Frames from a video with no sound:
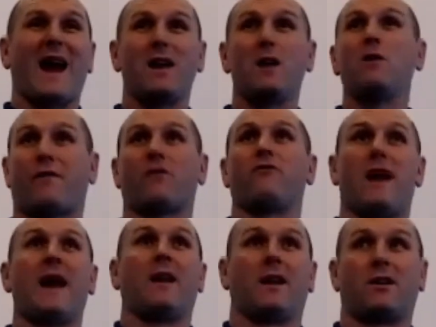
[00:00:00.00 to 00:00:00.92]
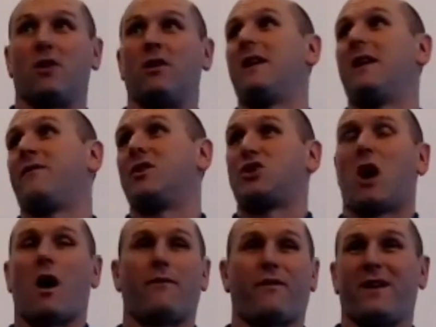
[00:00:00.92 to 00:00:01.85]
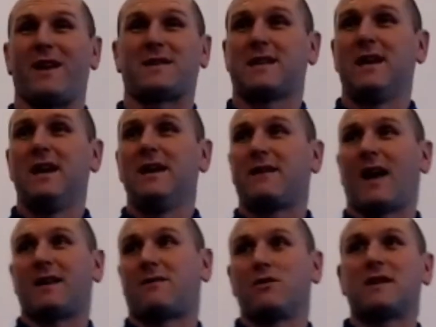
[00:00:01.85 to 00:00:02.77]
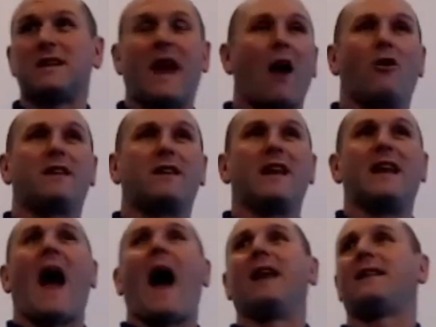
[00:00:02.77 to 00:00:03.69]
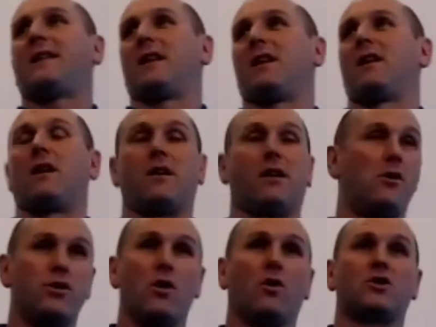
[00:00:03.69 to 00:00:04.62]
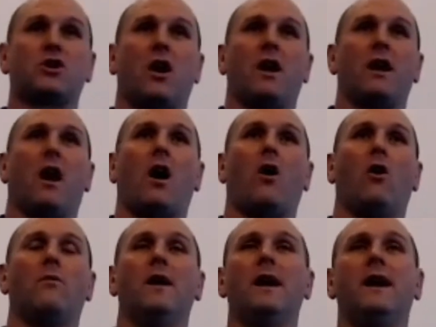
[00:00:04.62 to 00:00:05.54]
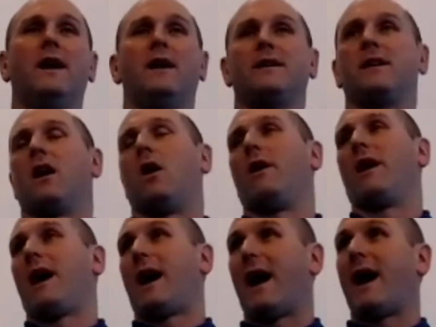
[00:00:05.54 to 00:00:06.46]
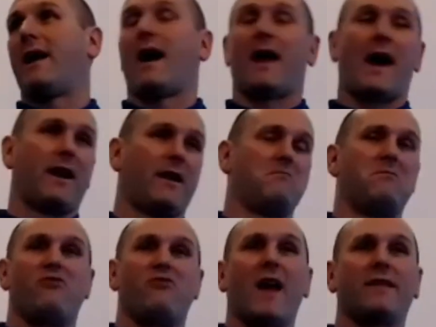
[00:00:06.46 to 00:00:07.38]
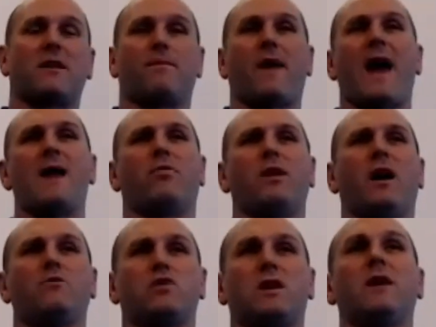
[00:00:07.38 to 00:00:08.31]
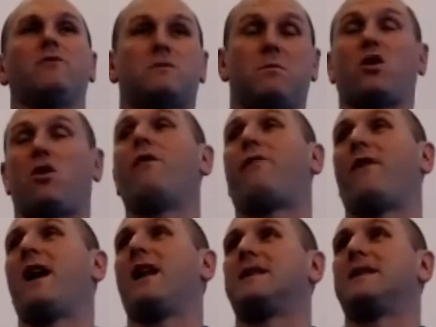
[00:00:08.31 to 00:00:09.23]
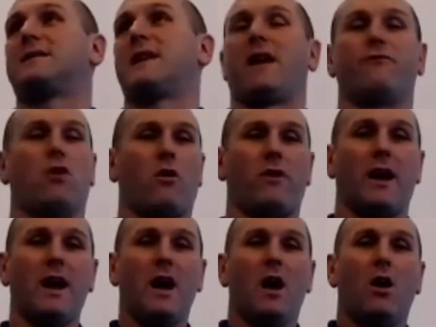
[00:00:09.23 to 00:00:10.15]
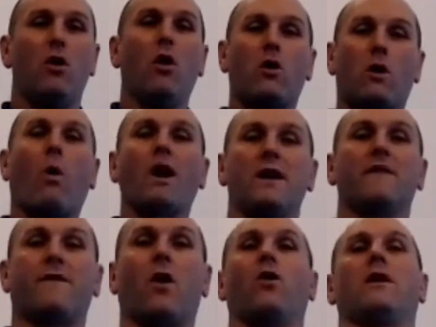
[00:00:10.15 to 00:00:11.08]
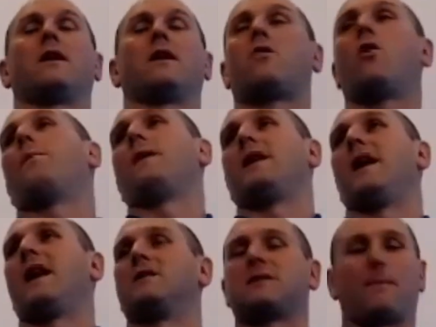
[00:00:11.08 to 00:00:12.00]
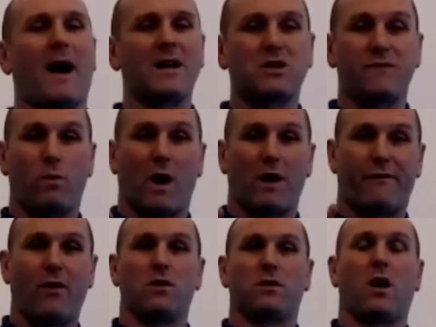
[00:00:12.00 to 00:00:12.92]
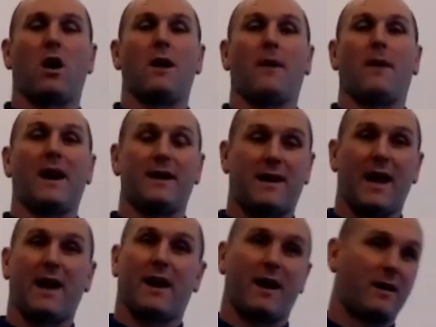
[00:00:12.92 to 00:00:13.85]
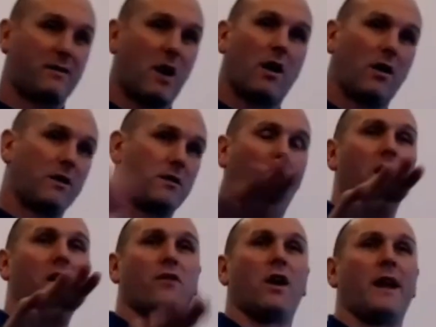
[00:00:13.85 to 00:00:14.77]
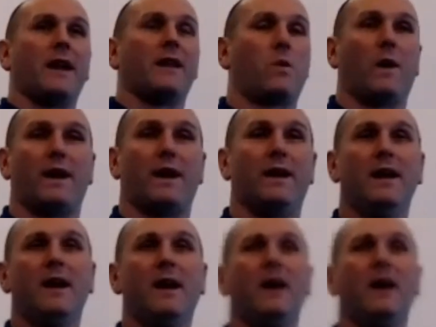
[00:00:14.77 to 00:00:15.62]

like, are you for real? Like, you're leaving a job for this that doesn't guarantee anything. Like, I had a young child at home, you know, and I had a rent to pay, but it was my gut feeling saying, Rory, look what you've done in a couple of years. Imagine if you went full time, and it did, and I dived right into it. And